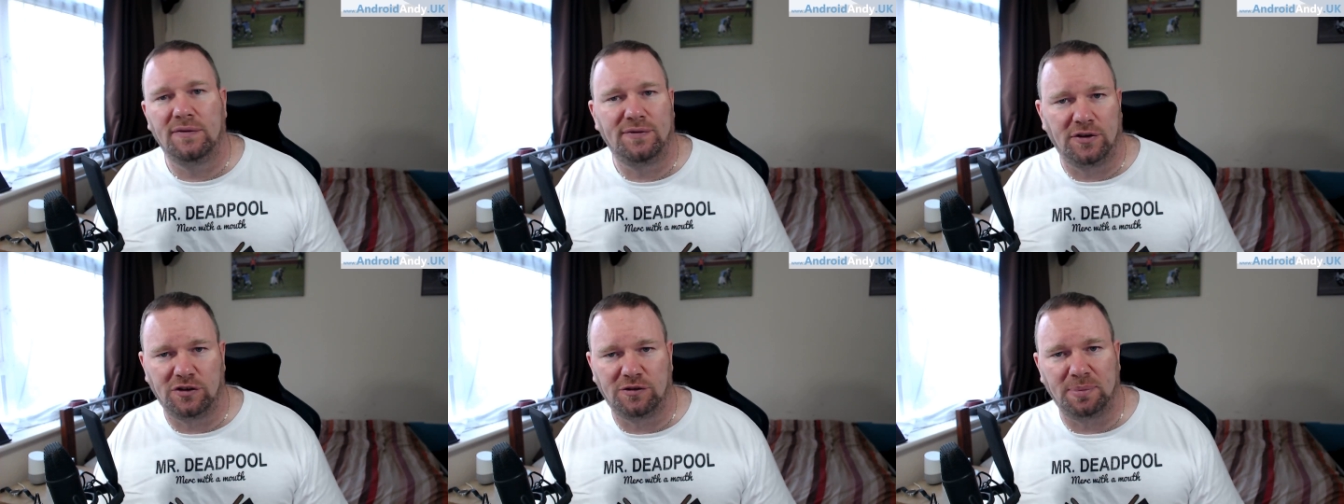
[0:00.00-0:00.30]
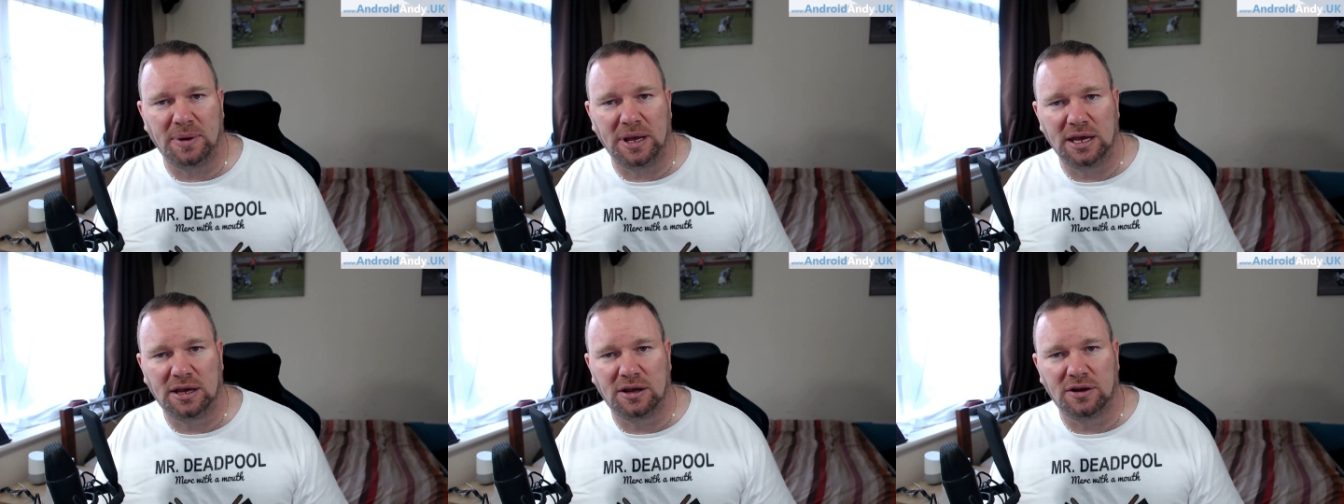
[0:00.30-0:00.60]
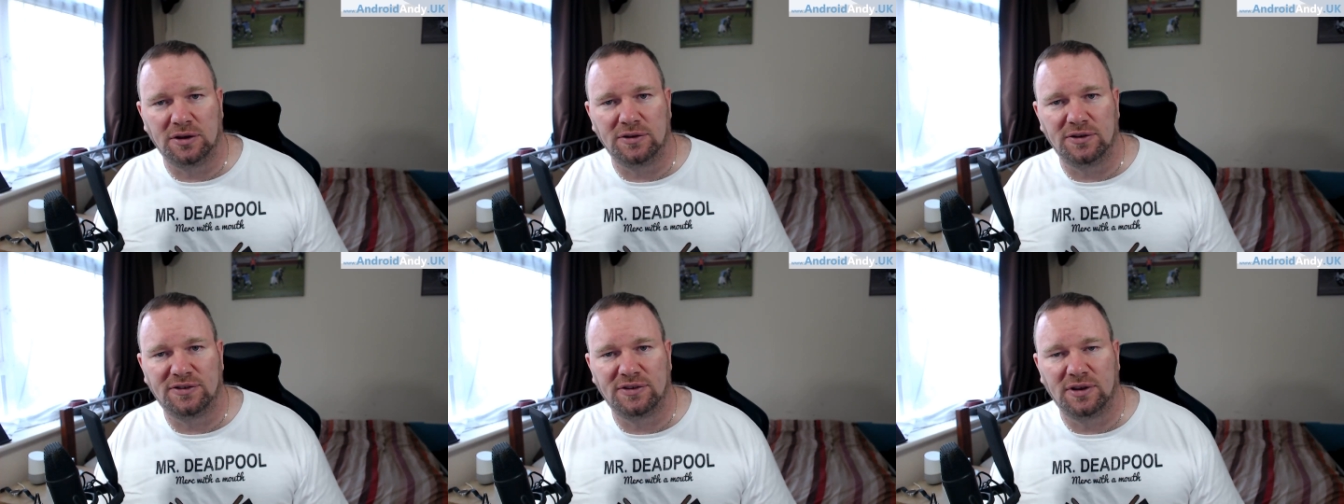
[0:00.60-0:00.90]
love the
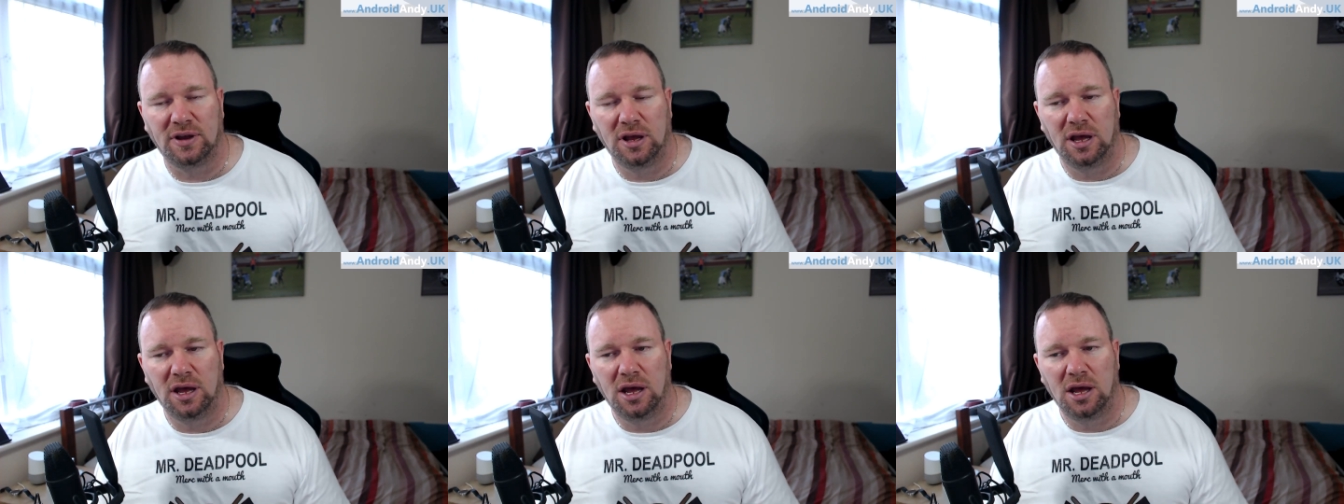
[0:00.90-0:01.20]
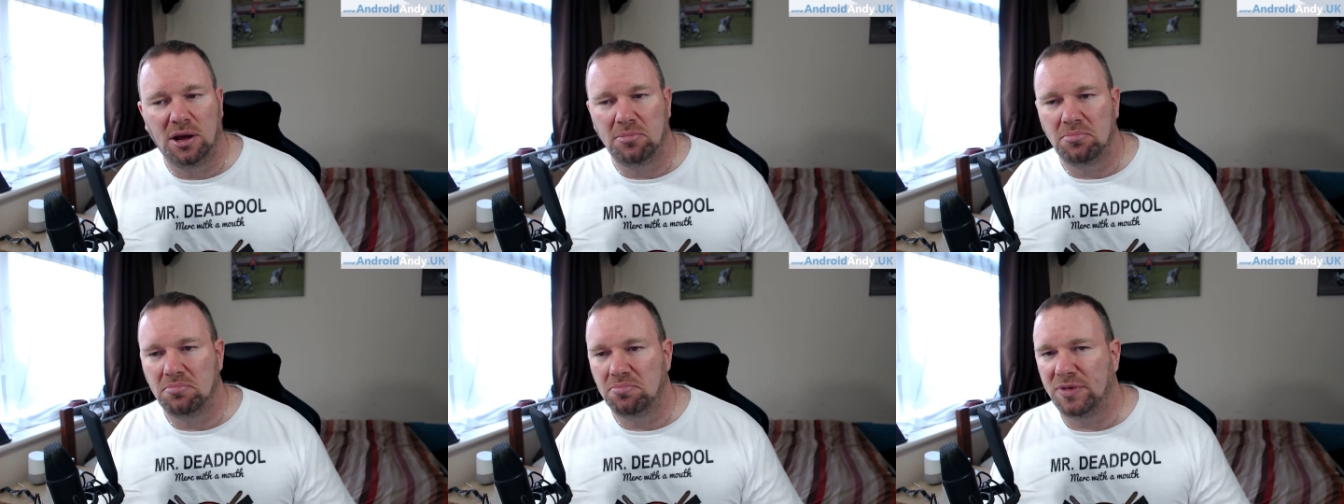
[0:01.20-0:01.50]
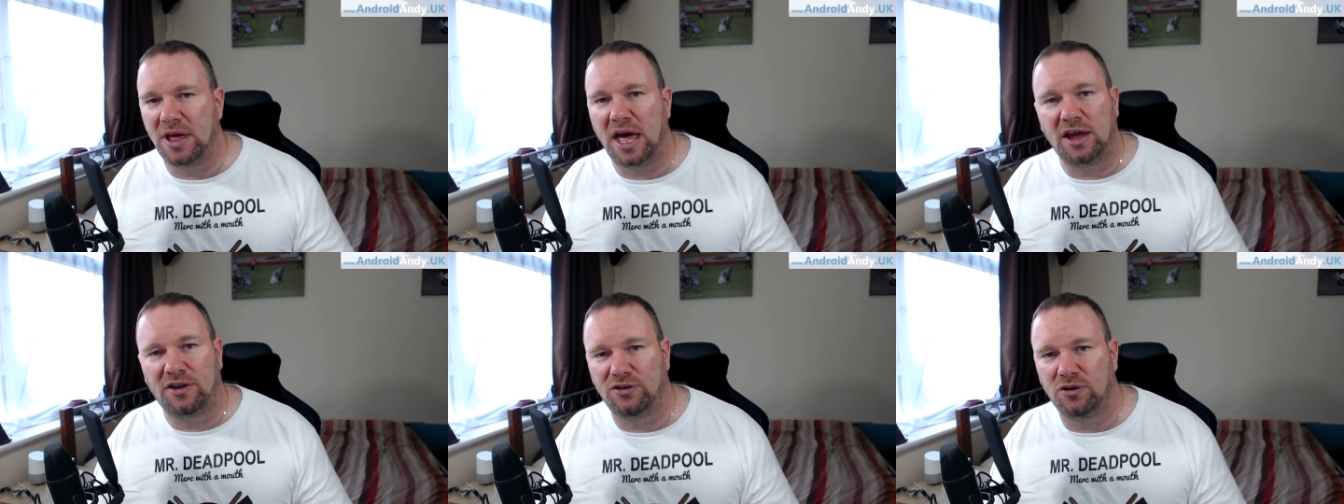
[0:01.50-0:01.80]
speakers.
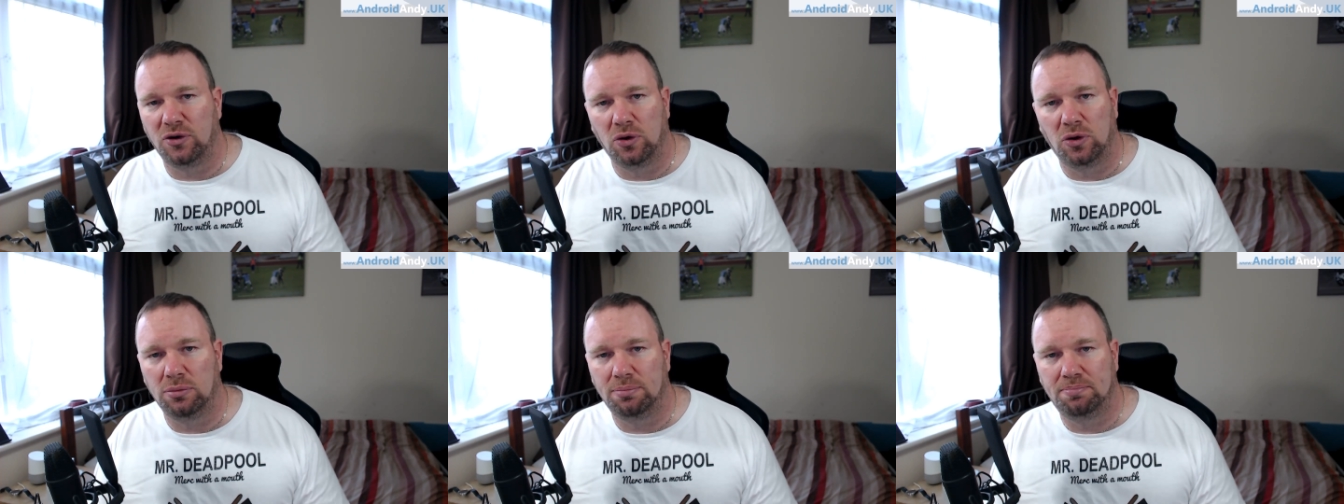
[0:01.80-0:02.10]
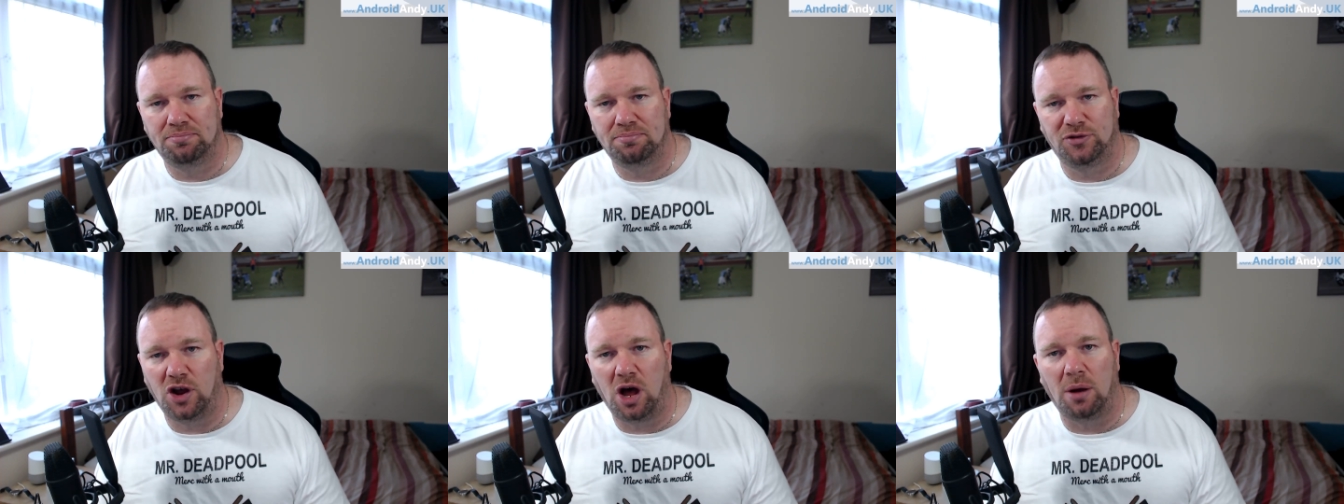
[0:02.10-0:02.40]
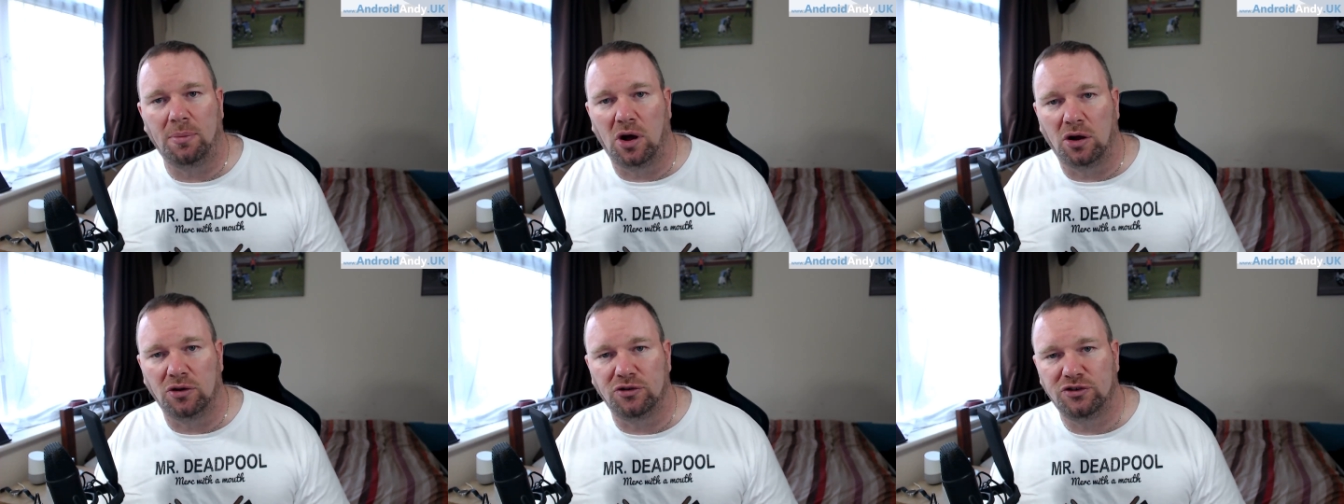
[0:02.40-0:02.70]
That's all
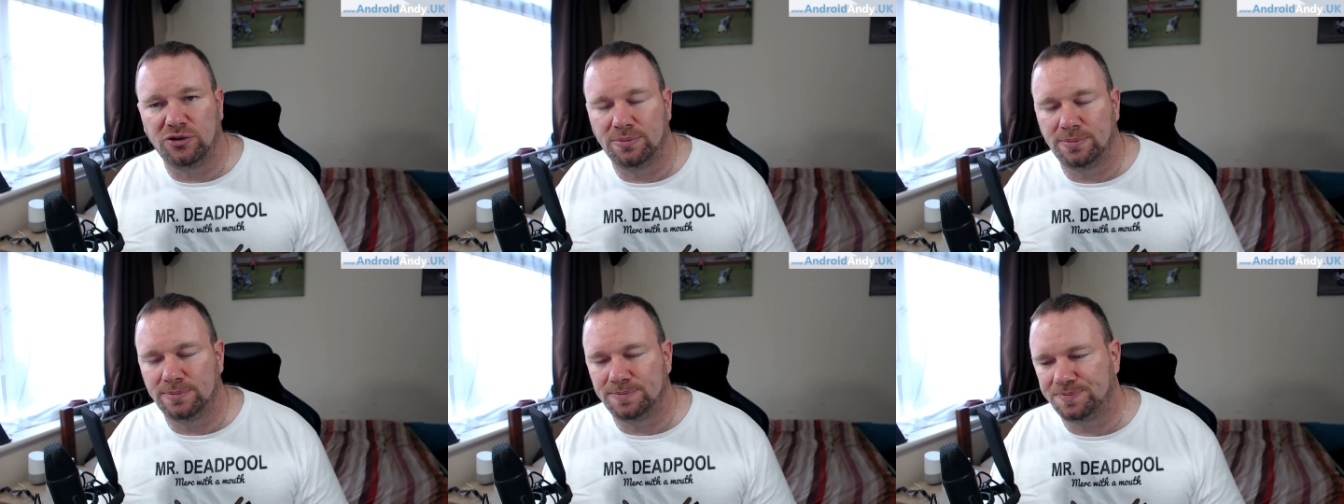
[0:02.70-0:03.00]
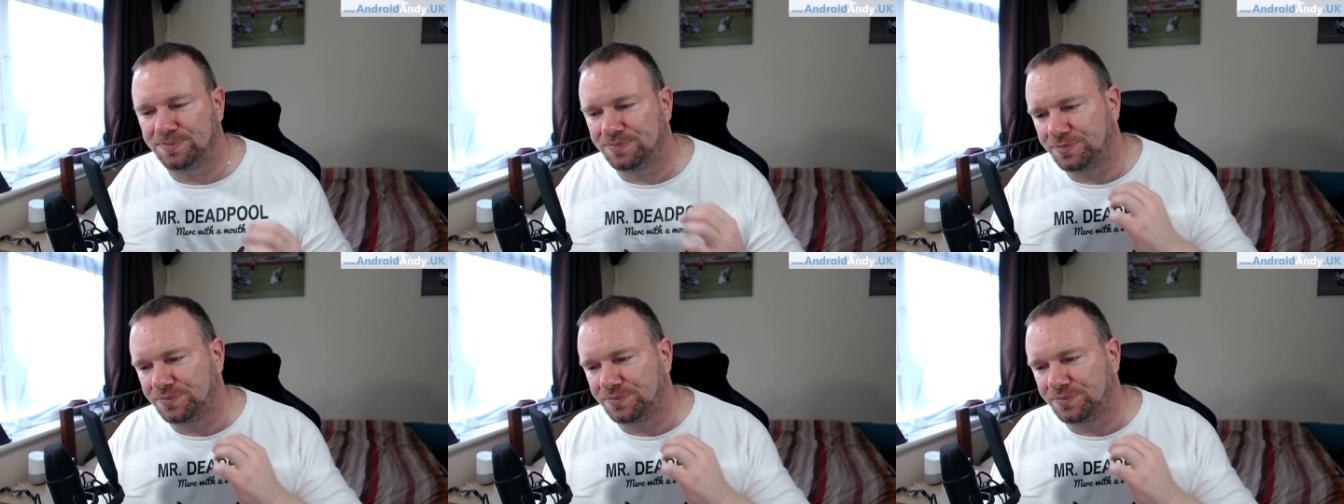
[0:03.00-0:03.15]
top notch.